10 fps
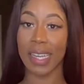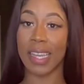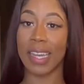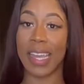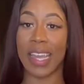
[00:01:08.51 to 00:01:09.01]

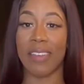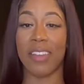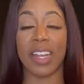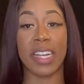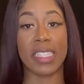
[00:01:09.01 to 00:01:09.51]
in a
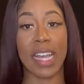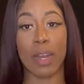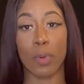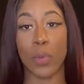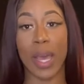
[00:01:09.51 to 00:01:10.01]
very
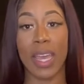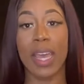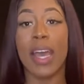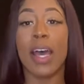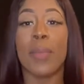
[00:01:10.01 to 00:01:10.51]
desirable way.